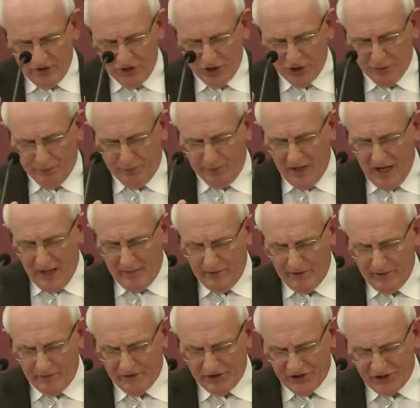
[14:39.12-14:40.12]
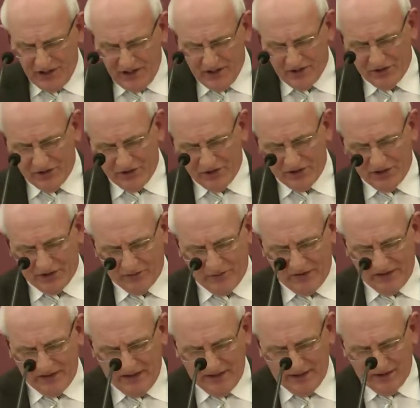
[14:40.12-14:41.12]
There's problem saints that
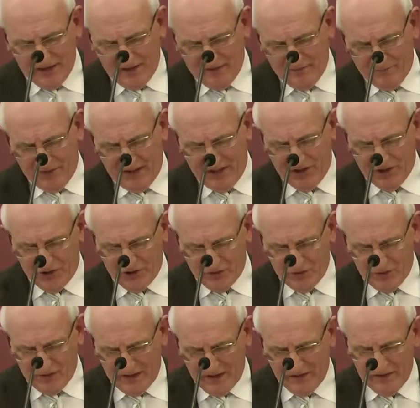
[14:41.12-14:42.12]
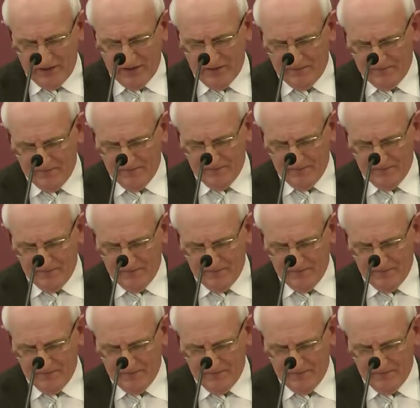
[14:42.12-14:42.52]
we need to have patience with.